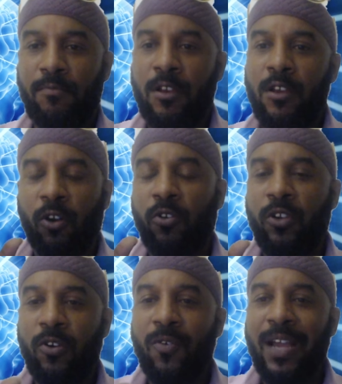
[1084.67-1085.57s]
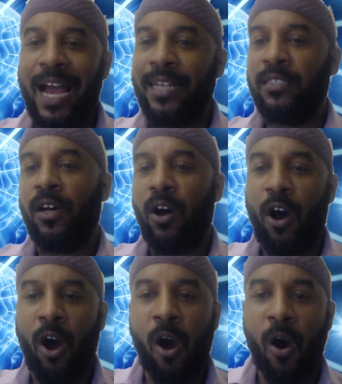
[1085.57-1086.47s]
So you guys are
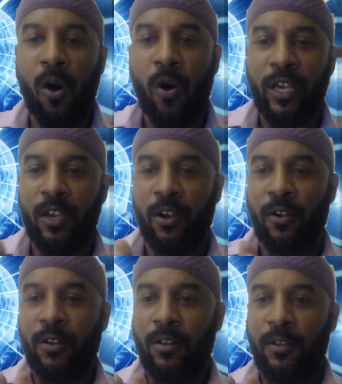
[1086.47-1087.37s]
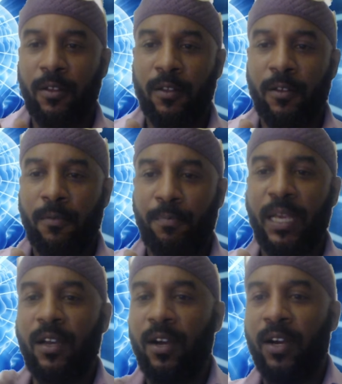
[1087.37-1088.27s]
all here
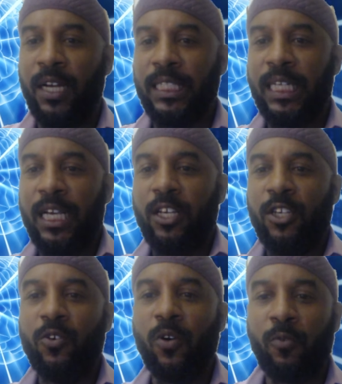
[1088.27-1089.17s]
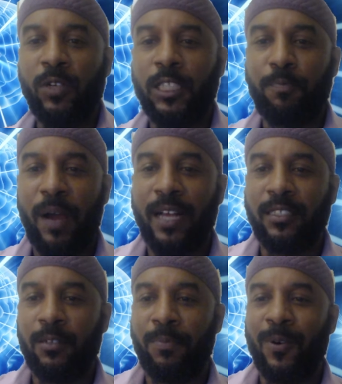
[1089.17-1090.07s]
because you are
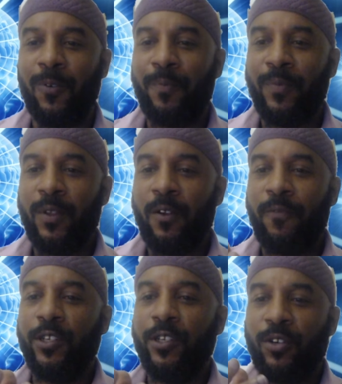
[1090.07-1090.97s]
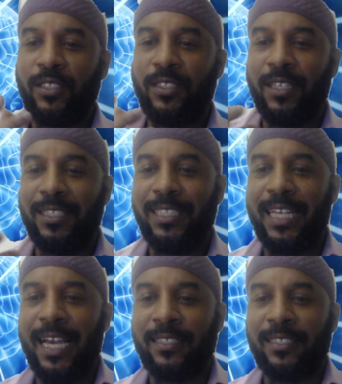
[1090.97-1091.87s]
responsible for your
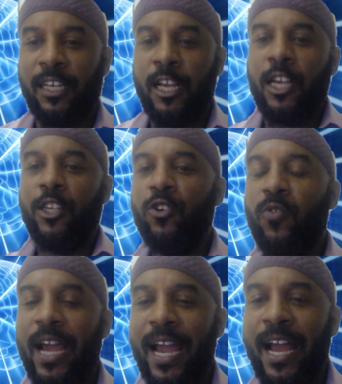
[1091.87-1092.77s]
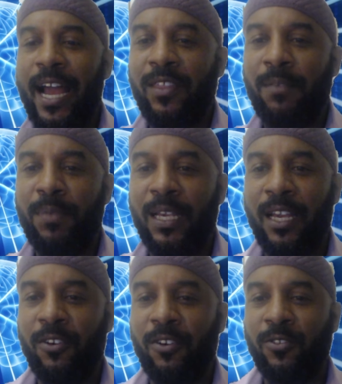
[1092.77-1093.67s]
success. You have the
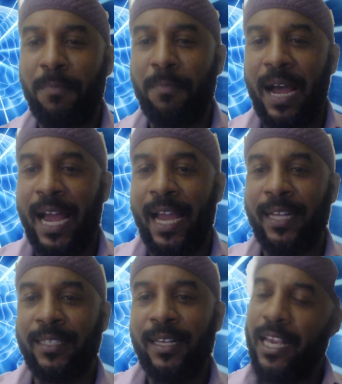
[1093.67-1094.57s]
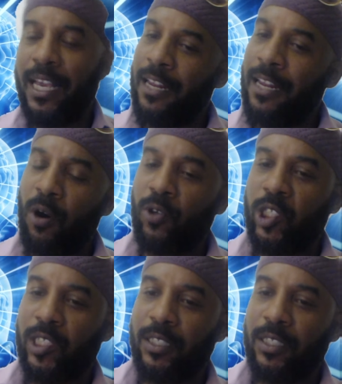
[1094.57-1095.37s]
beginner's mind in motion.